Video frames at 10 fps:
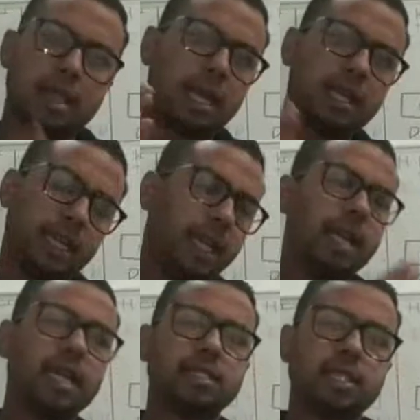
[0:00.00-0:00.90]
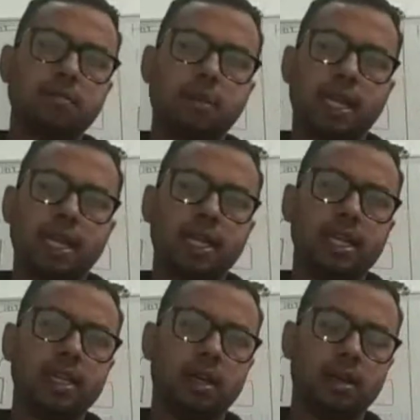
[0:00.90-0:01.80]
that DNA is that
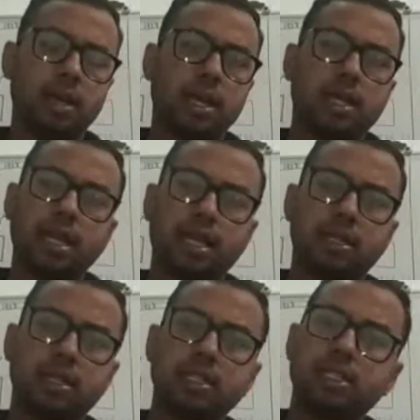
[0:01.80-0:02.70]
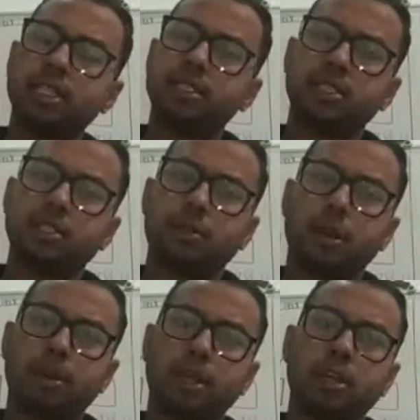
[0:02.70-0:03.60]
material that changes the
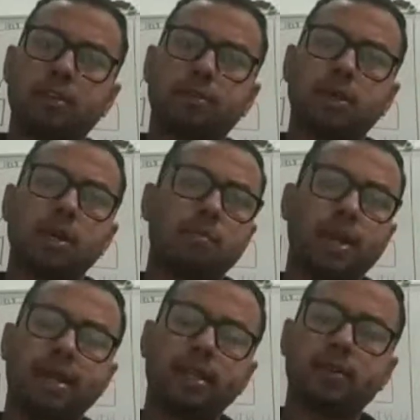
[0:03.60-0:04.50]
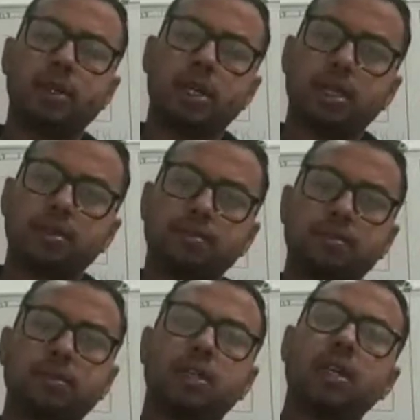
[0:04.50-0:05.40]
property of particular
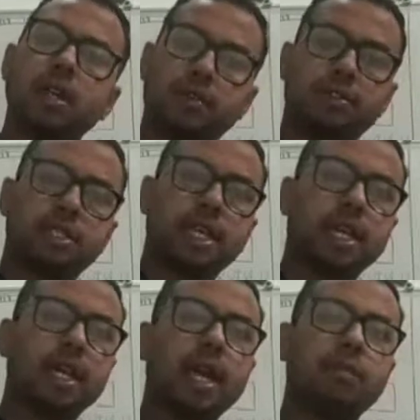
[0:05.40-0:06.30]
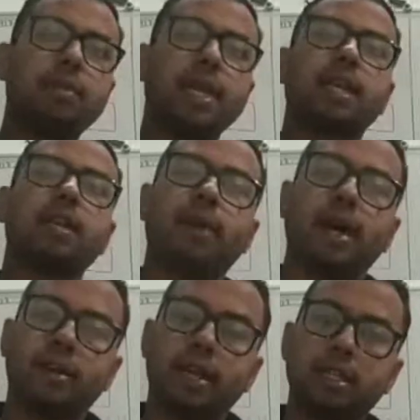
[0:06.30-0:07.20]
rough strain and make it
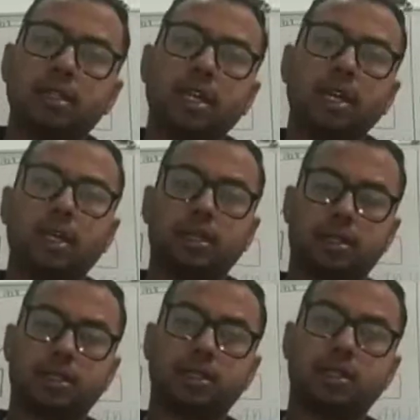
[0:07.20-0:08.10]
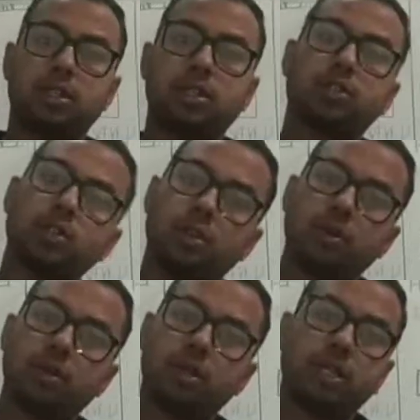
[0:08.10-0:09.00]
virulent.
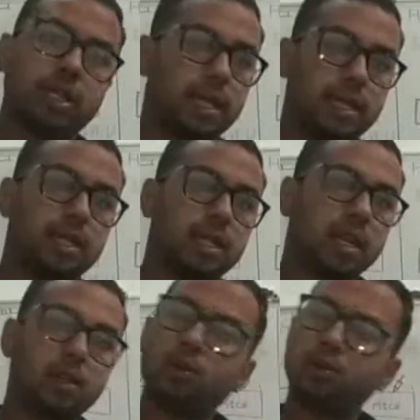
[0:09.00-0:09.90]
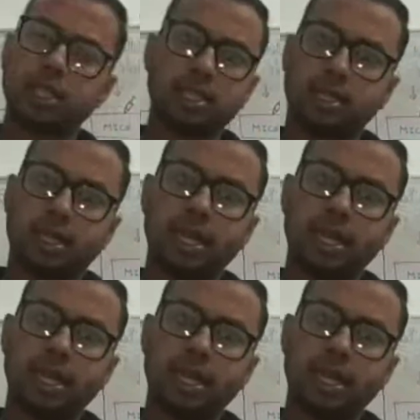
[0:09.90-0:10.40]
So the conclusion is